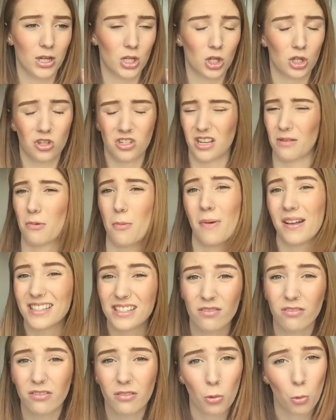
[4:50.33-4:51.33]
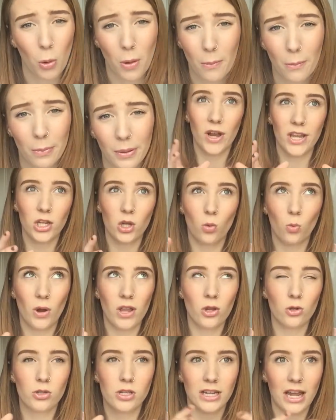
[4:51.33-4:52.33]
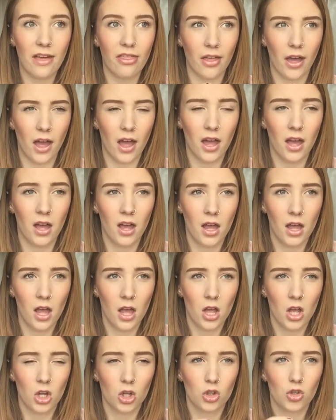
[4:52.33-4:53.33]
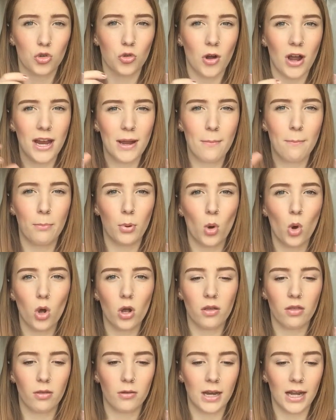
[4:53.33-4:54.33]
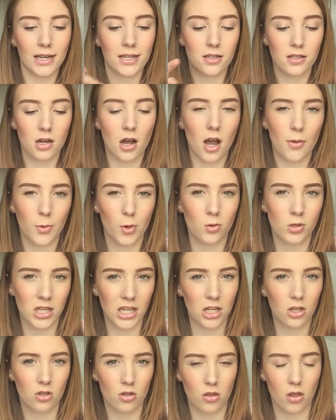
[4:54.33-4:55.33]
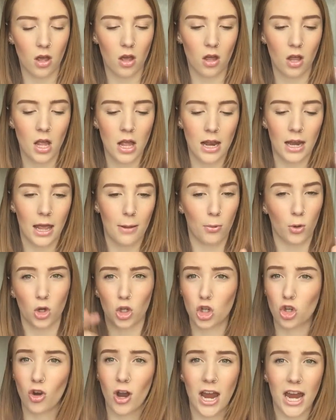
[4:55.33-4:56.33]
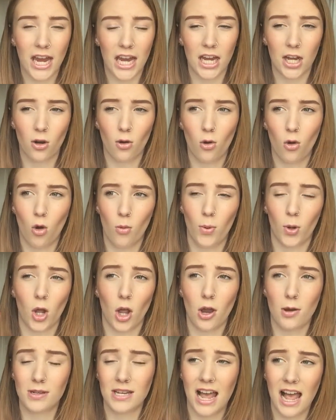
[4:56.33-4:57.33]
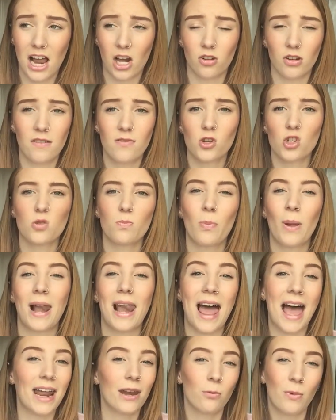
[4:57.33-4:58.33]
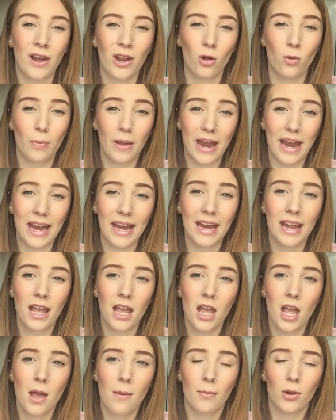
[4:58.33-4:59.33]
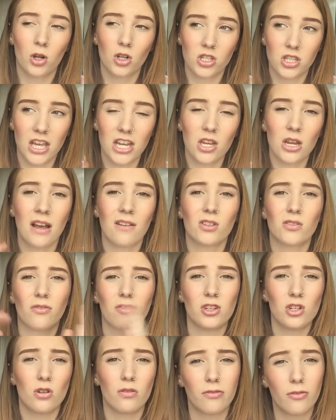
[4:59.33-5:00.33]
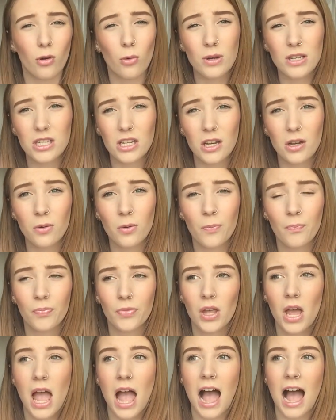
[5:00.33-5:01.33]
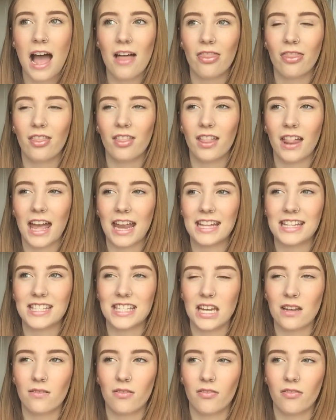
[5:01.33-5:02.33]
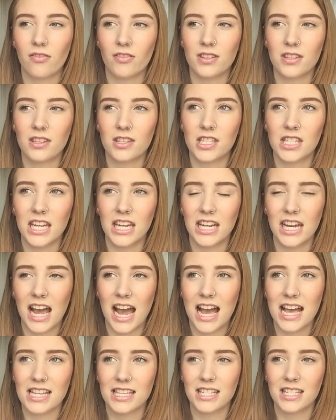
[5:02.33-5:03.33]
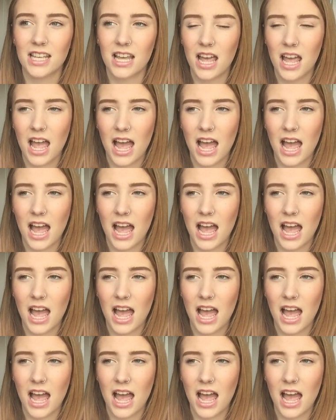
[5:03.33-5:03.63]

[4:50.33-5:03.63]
just because I'm a massive wimp. When you're together, try and book the next time you'll see each other. Like book a train or book a hotel or even just plan when it'll be, because then you have something to look forward to. And like instead of seeing it as